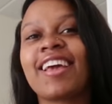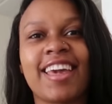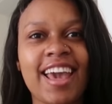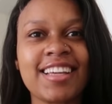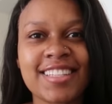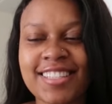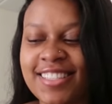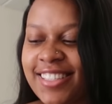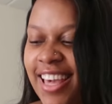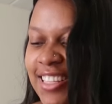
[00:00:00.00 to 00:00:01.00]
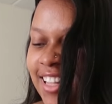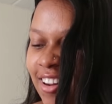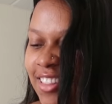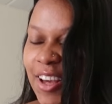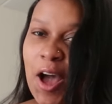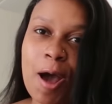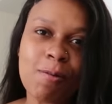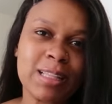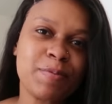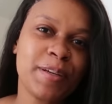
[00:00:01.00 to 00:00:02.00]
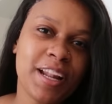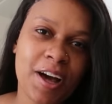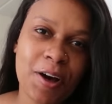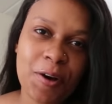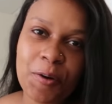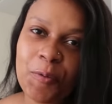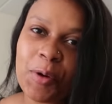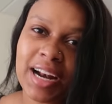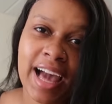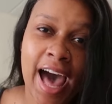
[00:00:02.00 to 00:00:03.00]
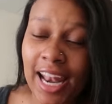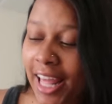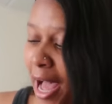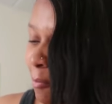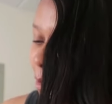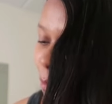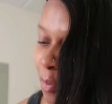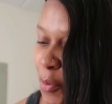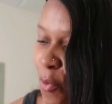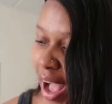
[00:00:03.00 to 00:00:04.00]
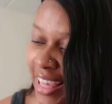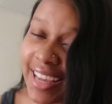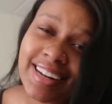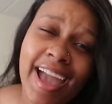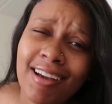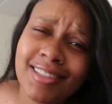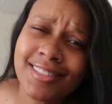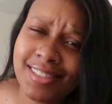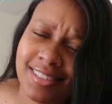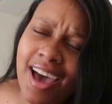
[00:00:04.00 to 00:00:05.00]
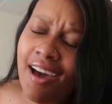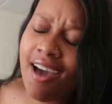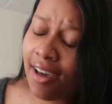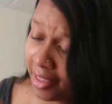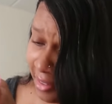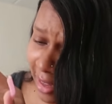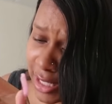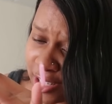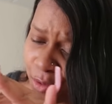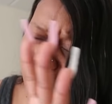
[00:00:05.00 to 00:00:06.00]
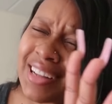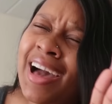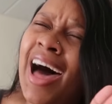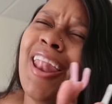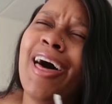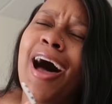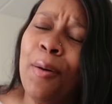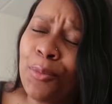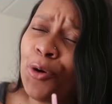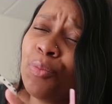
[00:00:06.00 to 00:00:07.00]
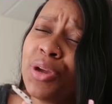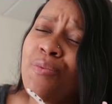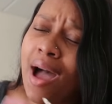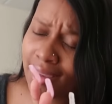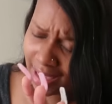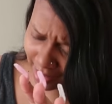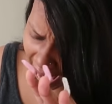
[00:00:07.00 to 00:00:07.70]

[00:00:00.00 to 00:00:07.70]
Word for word: Guess, guess down in the comments below what color I'm gonna be rocking next. Guess what color I'm gonna be rocking